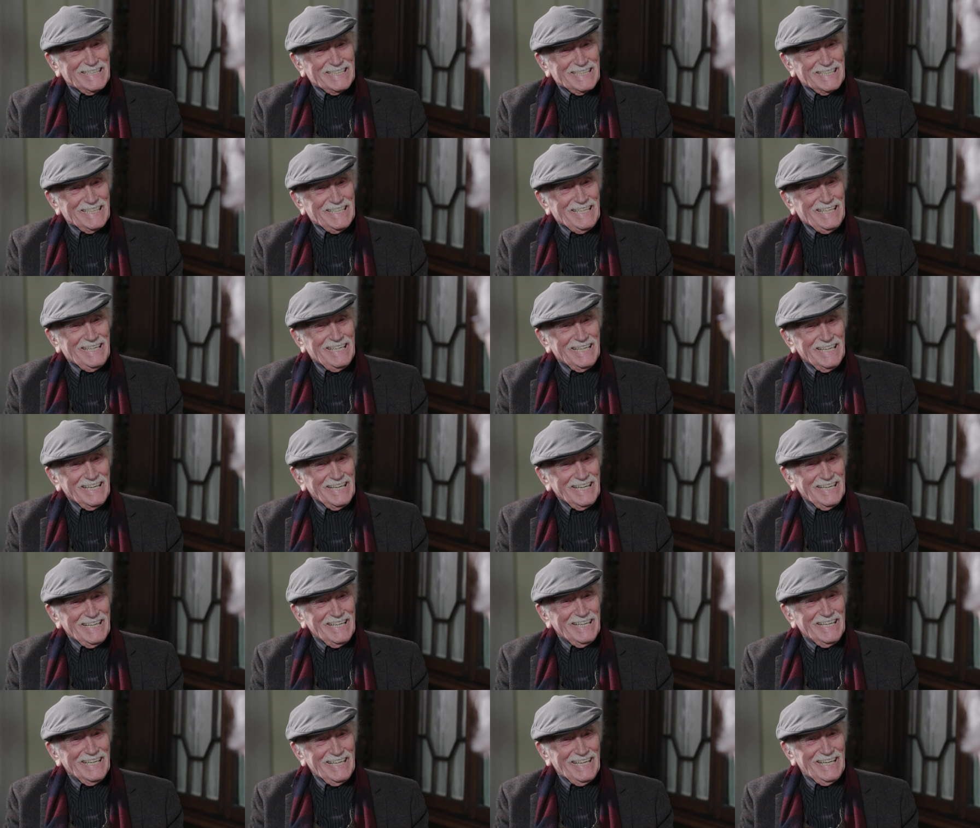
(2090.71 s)
He, couldn't make
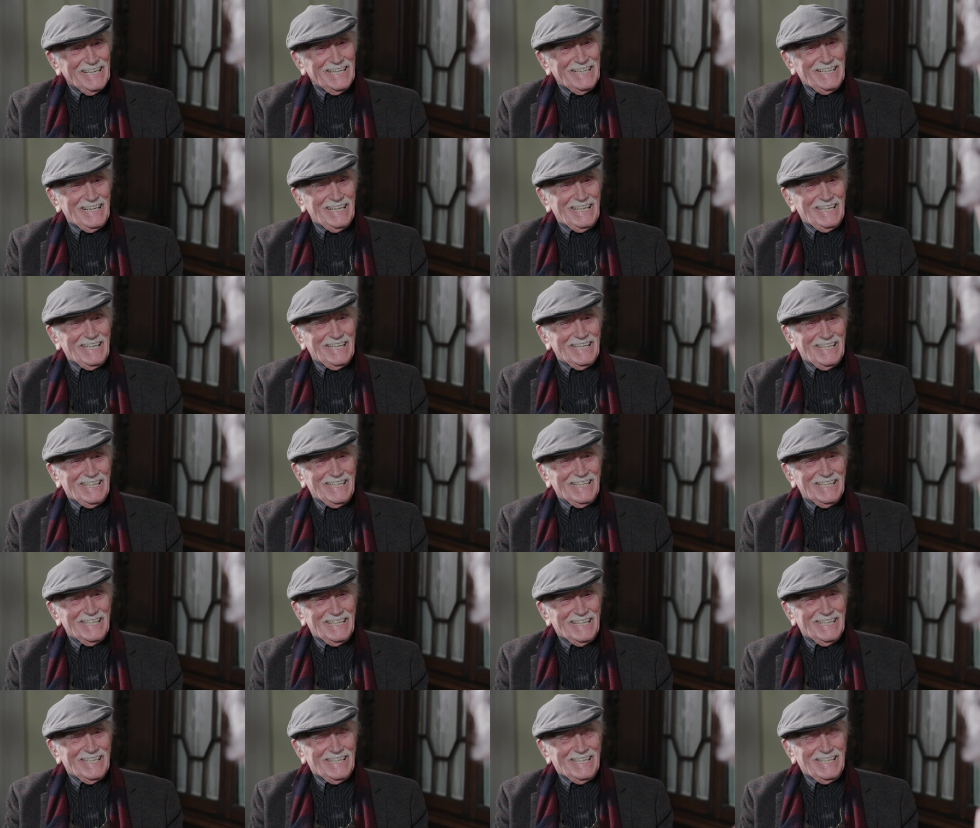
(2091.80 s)
head nor tail of
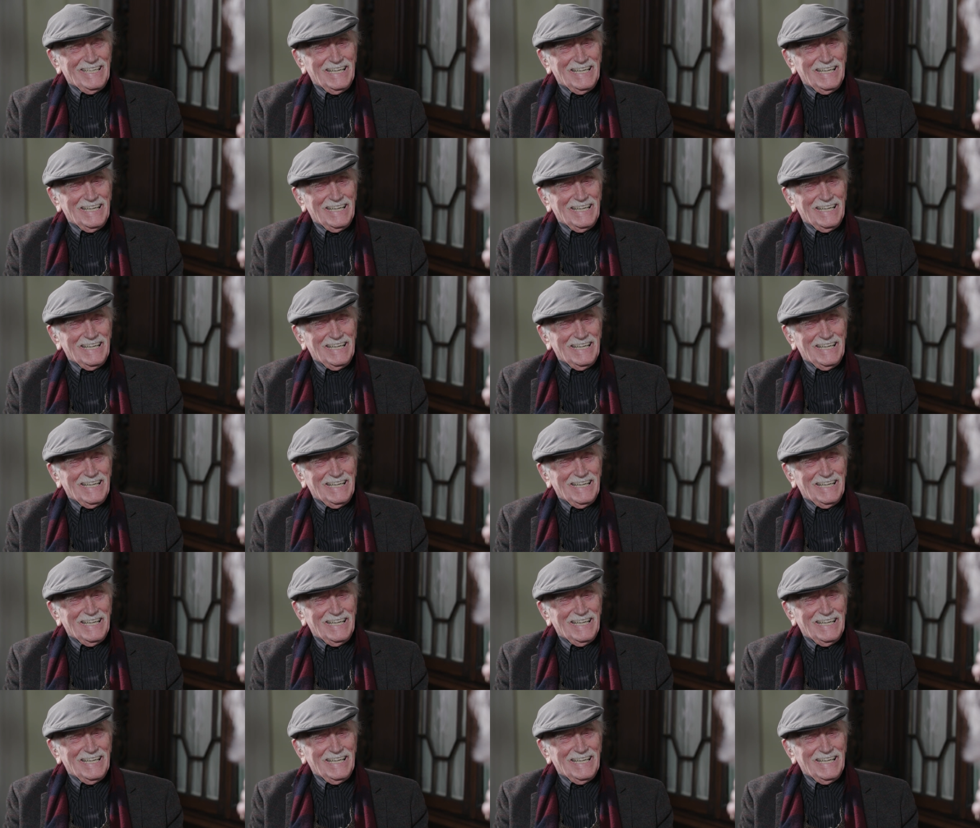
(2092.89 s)
it.